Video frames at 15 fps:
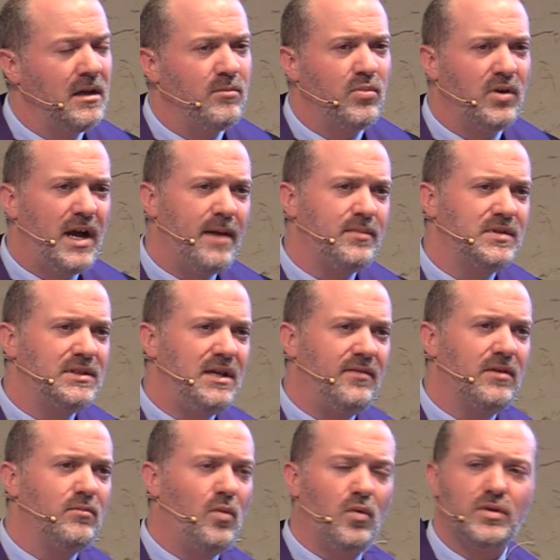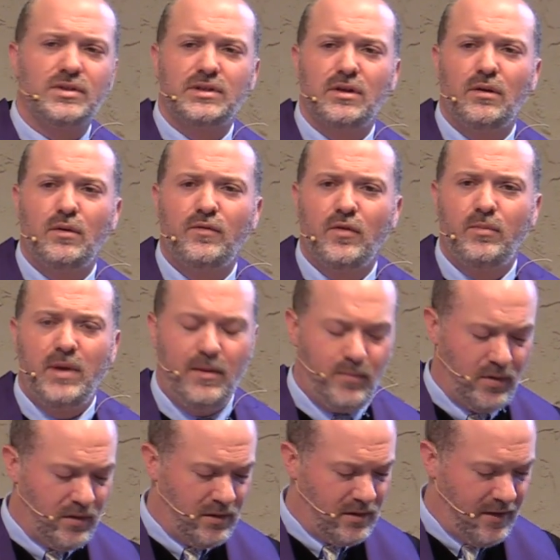Perhaps even more so for
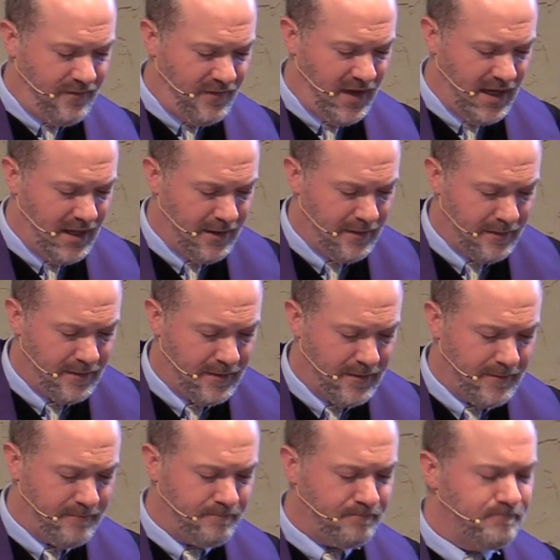people of faith.